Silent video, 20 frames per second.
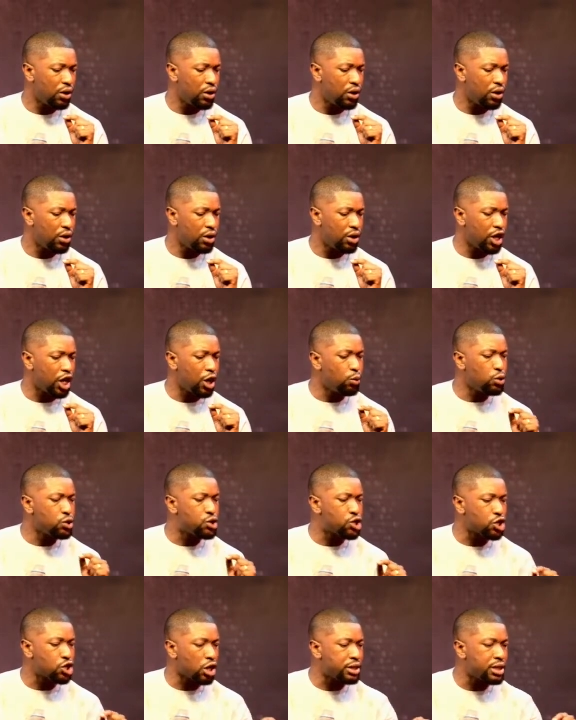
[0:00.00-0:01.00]
he will
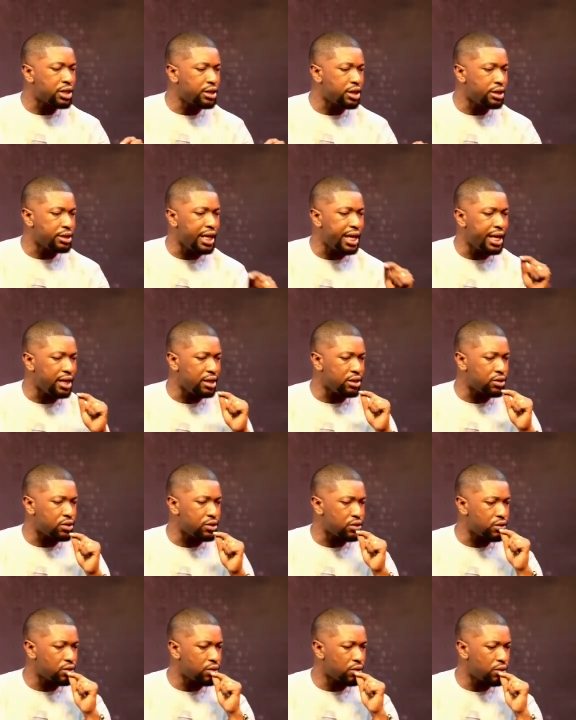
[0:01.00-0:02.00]
shorten the
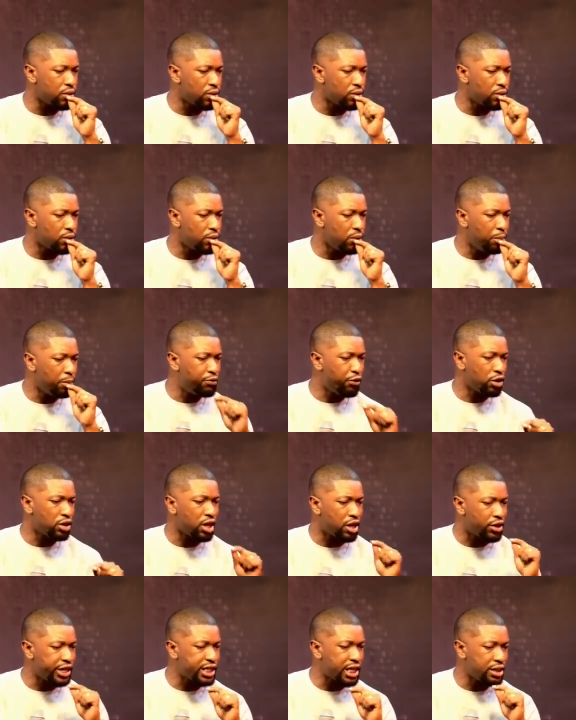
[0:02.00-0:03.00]
days before the
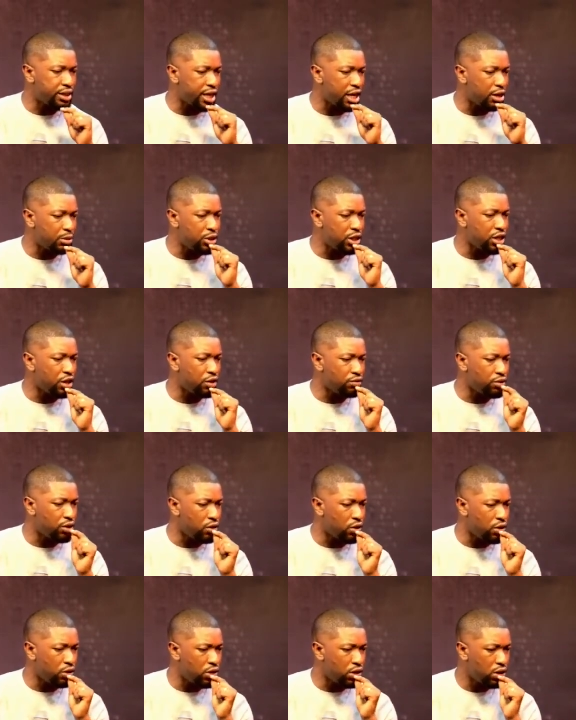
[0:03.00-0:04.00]
great and terrible day of the
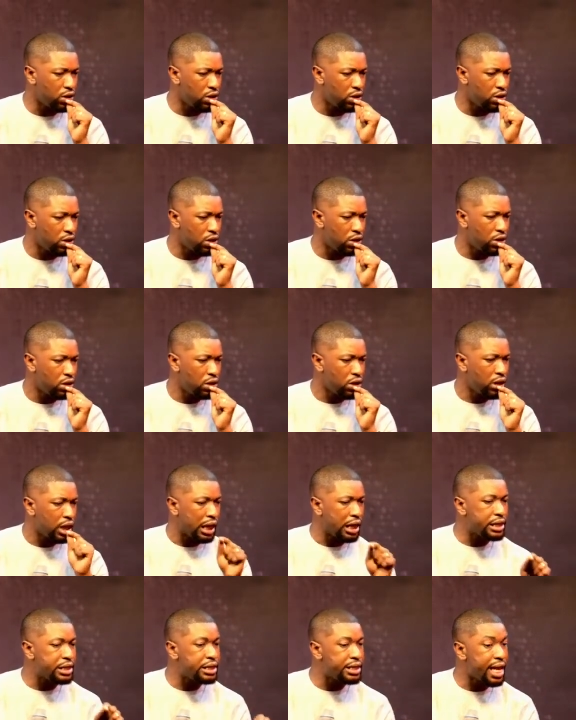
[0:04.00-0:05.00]
Lord?
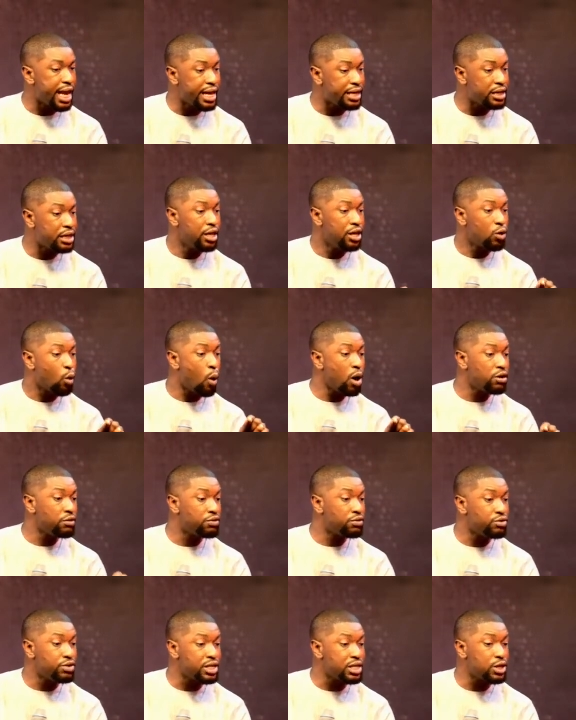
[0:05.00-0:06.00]
He said one of
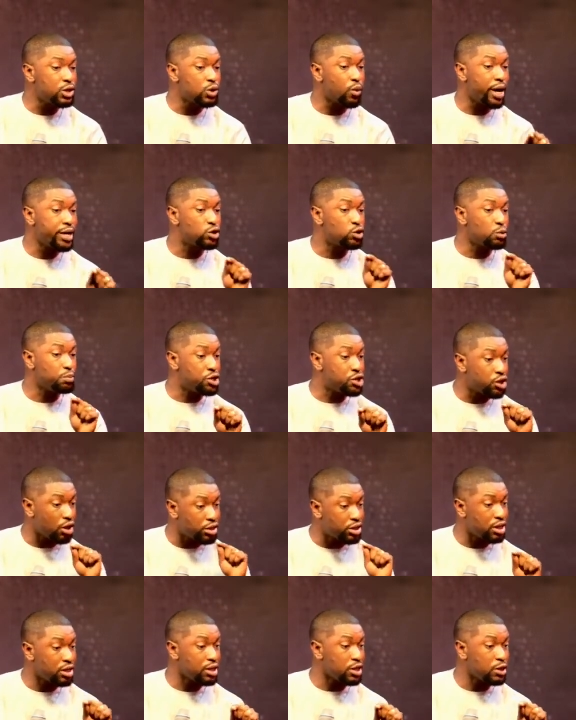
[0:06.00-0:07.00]
the reasons why to be
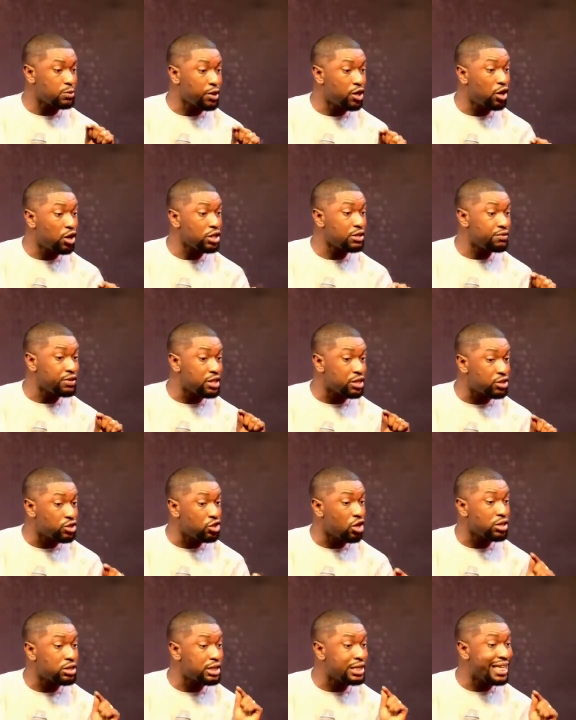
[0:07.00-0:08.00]
shortened is because if it is
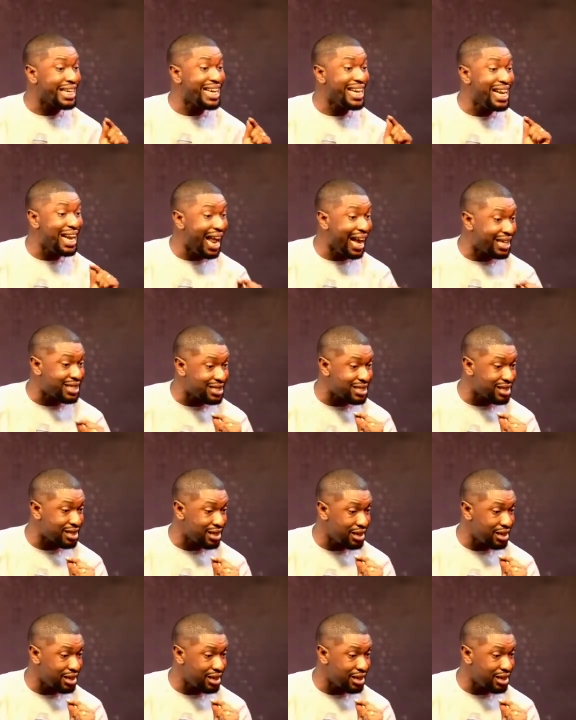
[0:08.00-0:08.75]
not the elect.